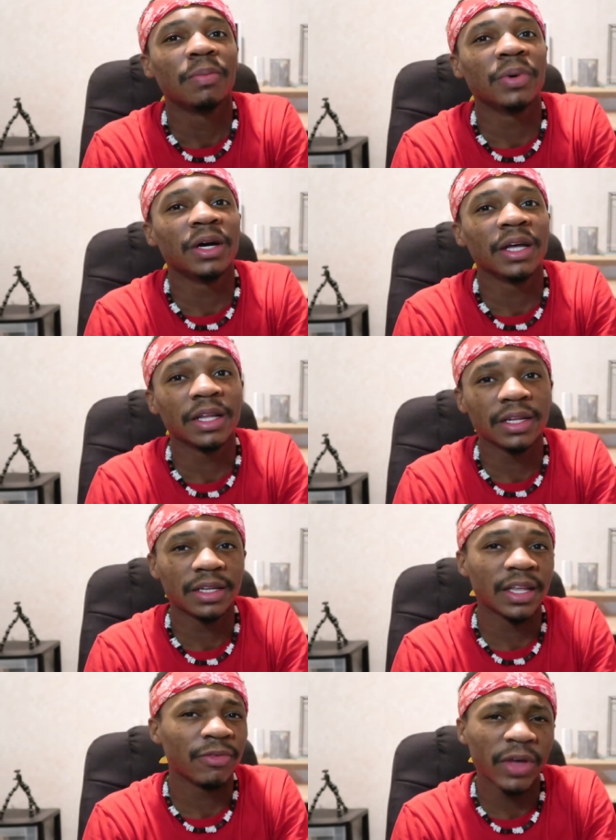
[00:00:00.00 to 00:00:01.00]
But
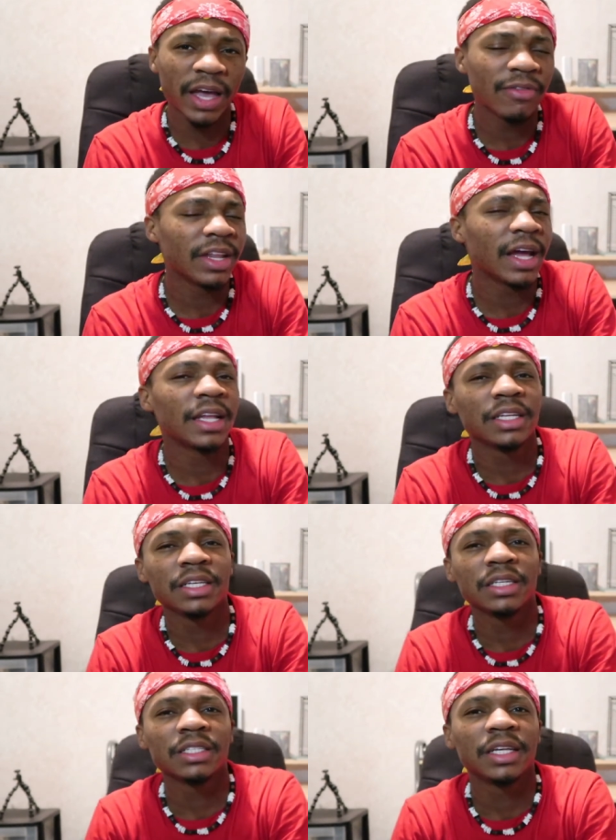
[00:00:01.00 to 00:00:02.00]
if you have any
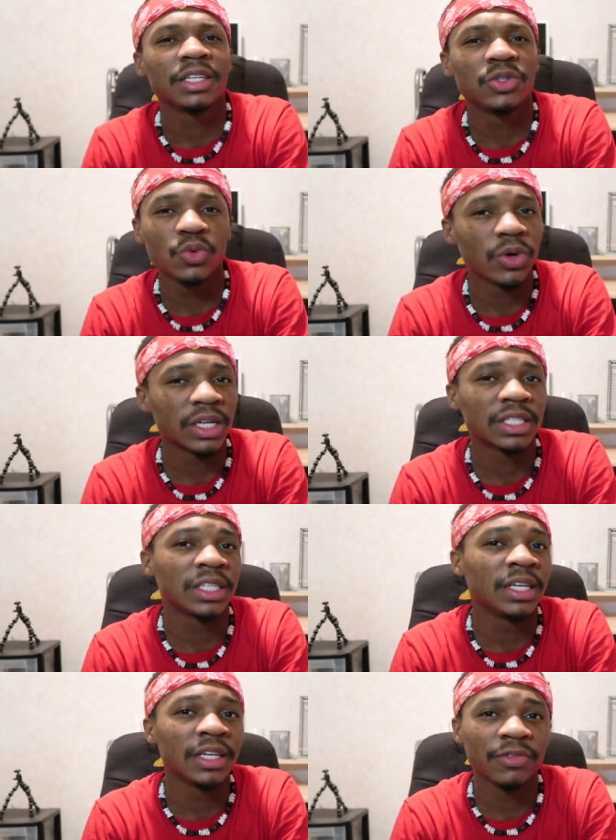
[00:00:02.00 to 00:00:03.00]
ideas that you want to
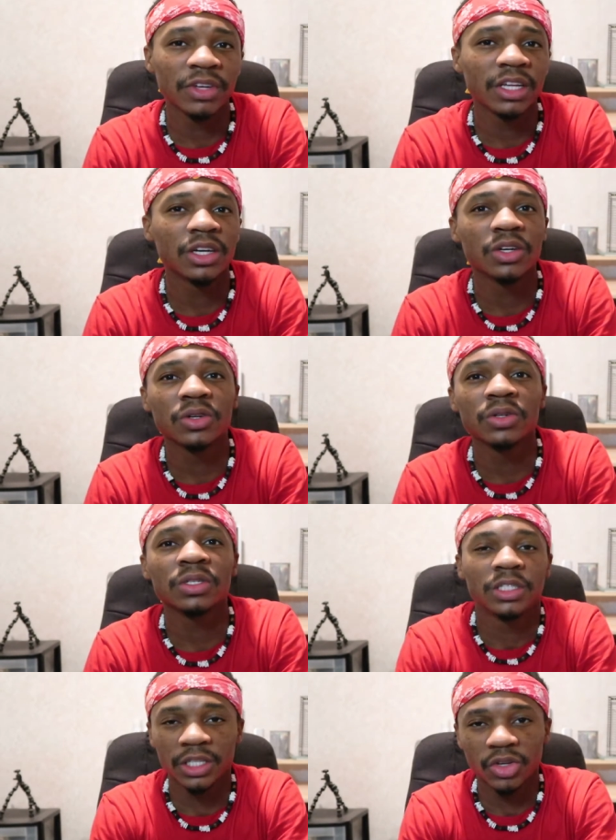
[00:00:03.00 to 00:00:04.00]
see in the video,
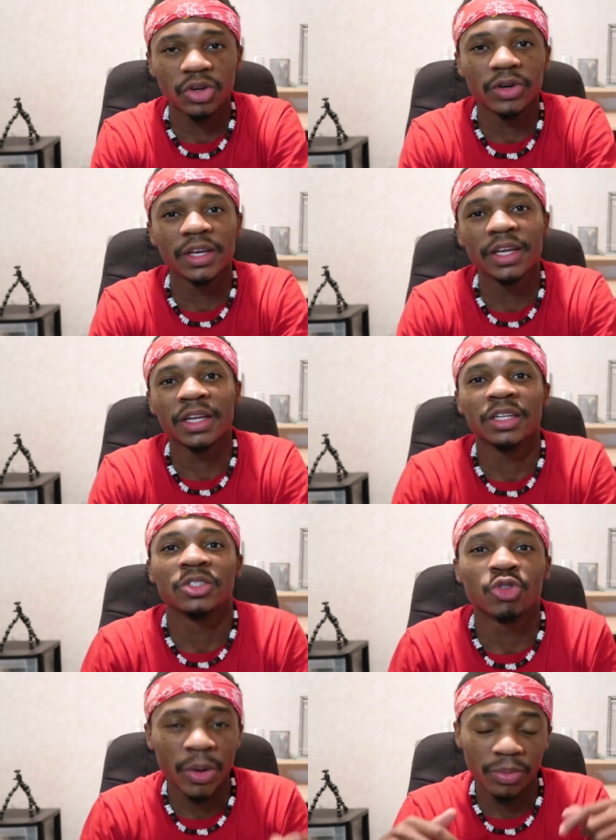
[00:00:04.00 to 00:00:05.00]
just go ahead and
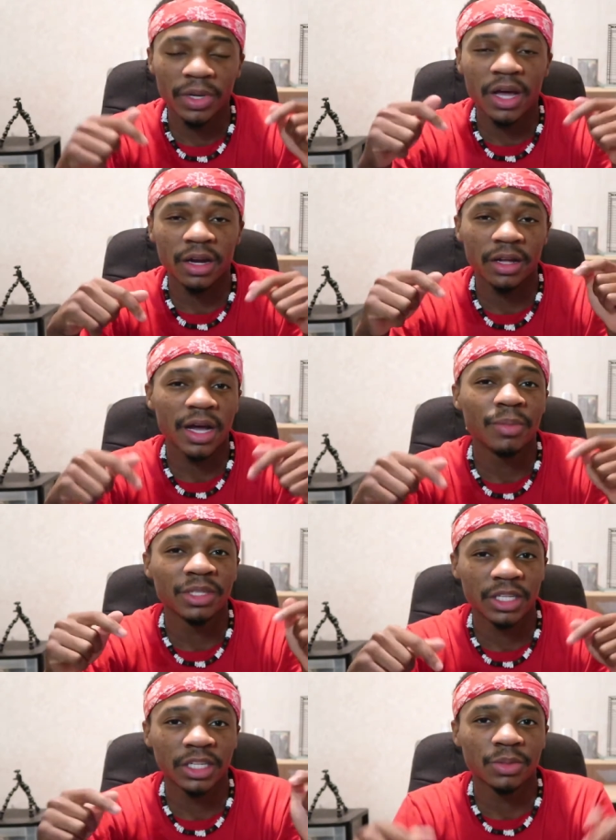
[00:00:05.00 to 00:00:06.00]
drop them down in the comment
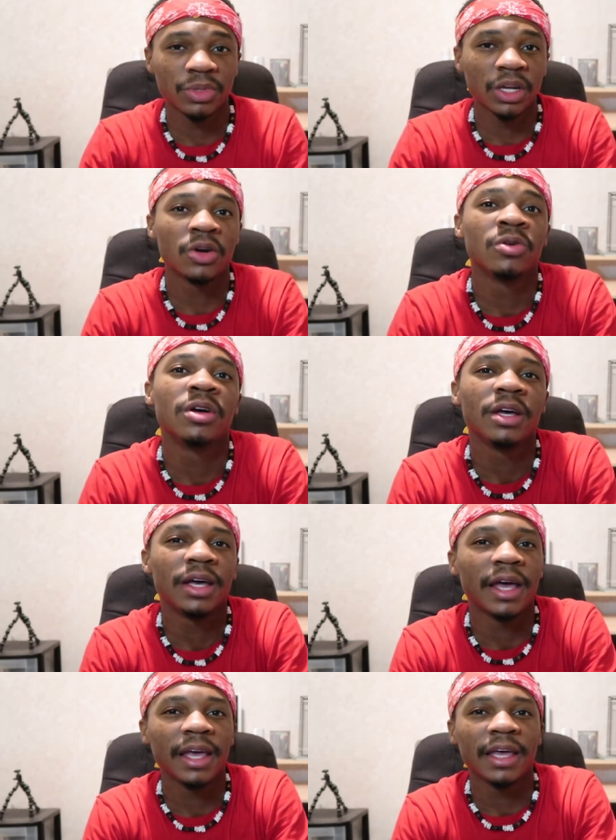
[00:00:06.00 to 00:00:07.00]
section below.
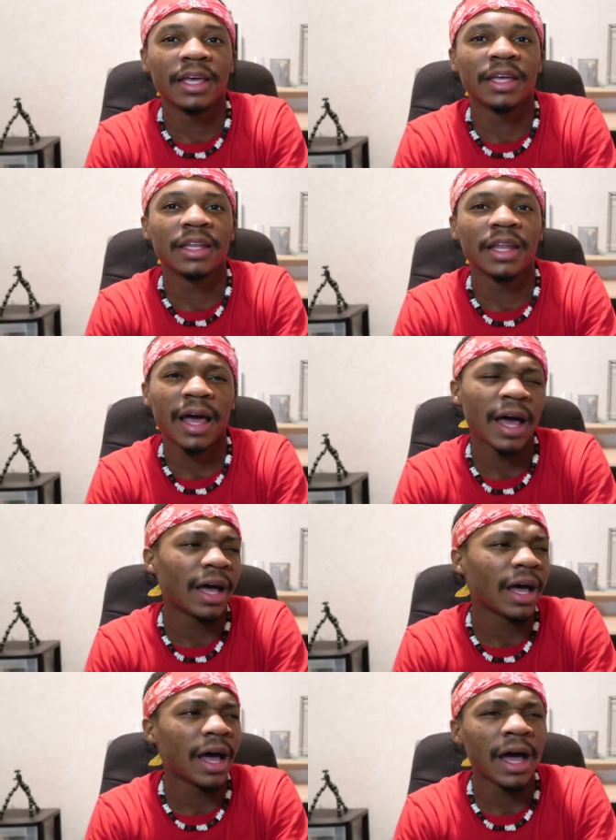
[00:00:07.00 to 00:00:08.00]
And
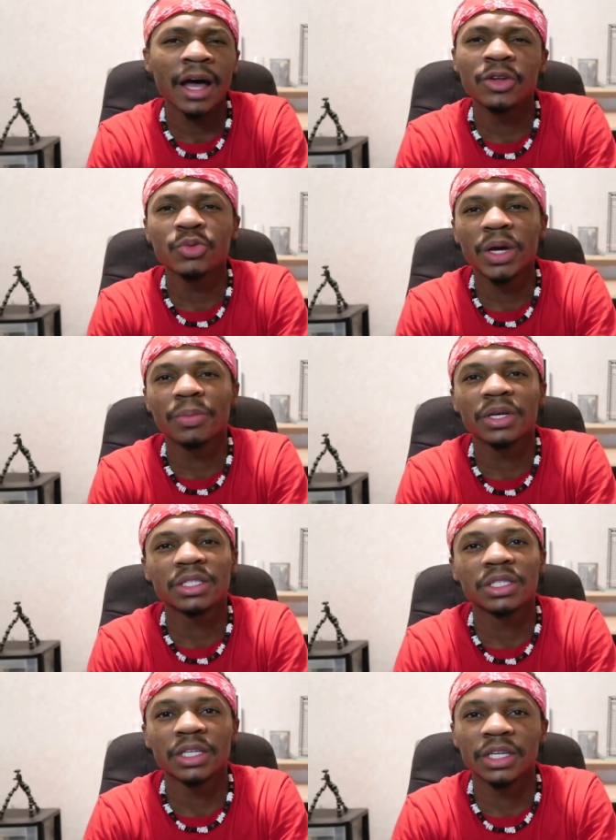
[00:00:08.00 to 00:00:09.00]
I'll do my
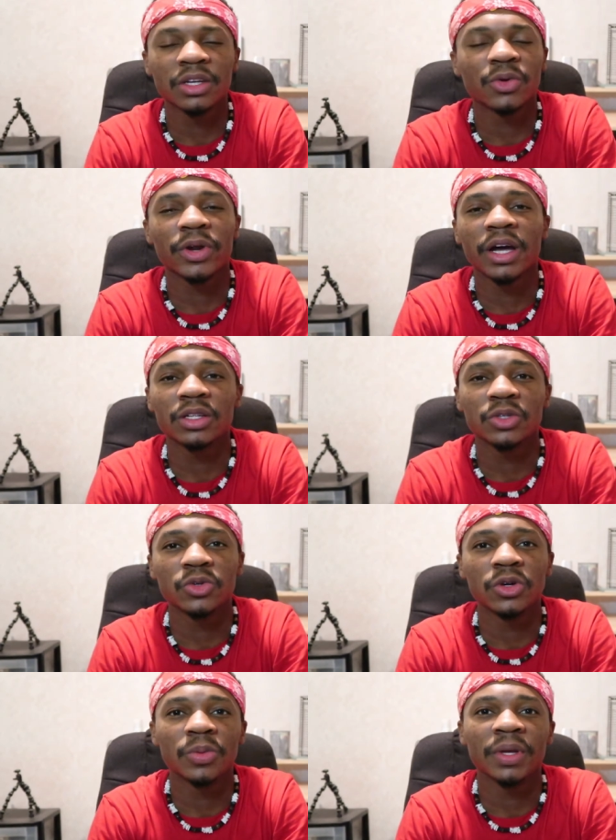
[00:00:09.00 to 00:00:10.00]
best to get around to
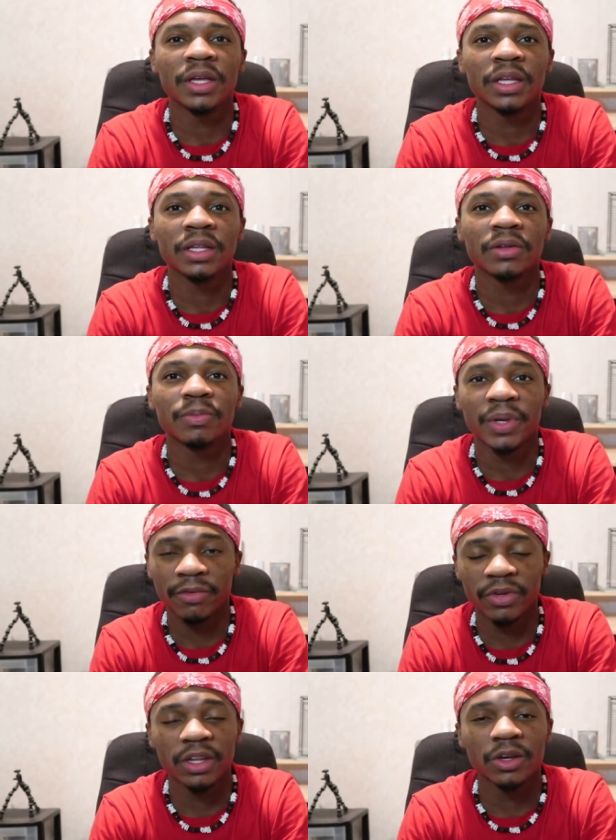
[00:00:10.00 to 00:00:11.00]
them and make
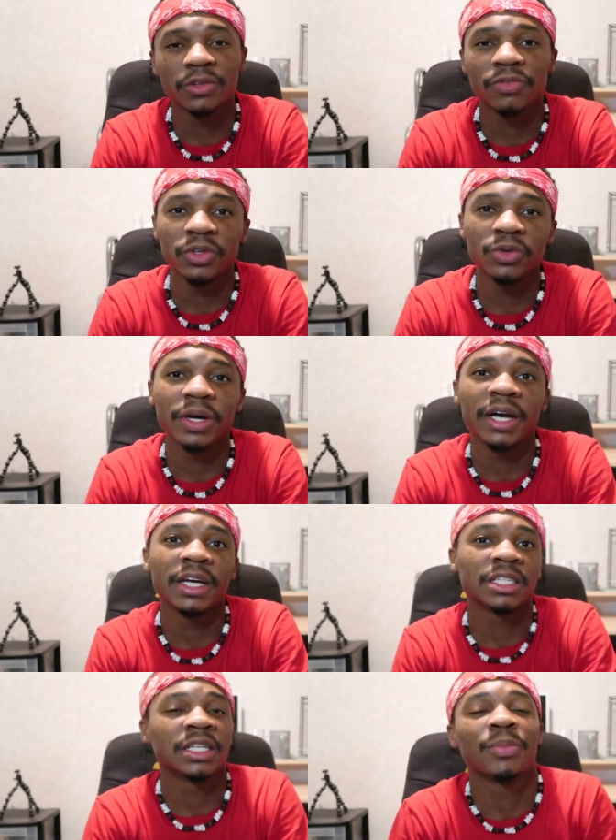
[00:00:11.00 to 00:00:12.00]
videos for you guys.
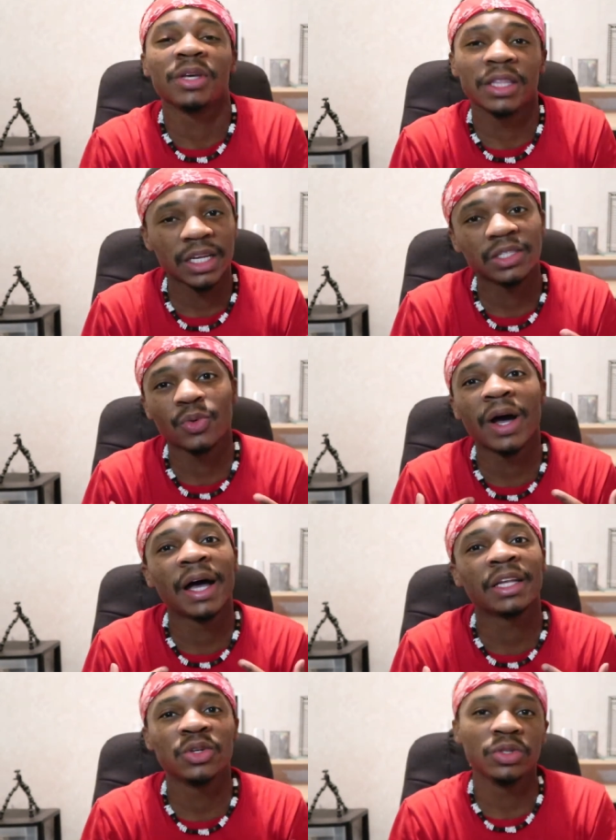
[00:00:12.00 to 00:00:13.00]
Because I mean, that's
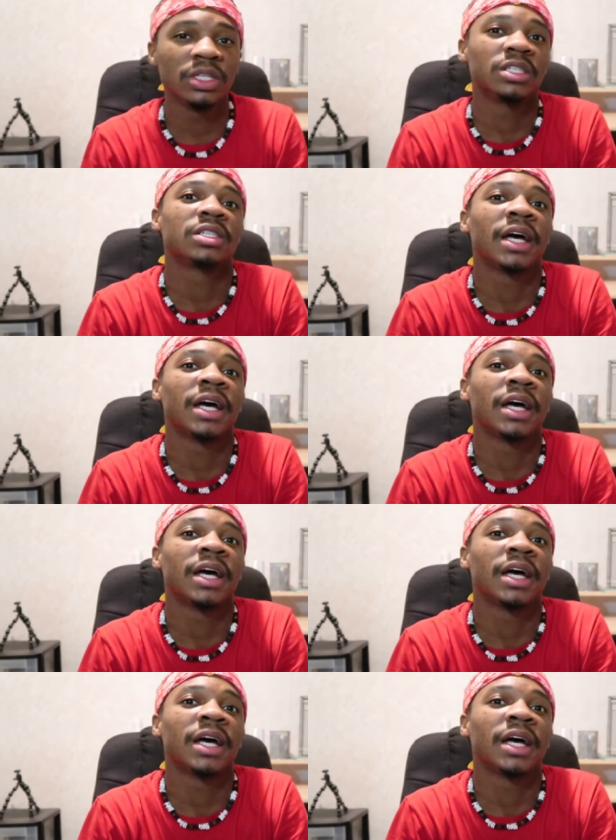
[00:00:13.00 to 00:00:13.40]
why I do this.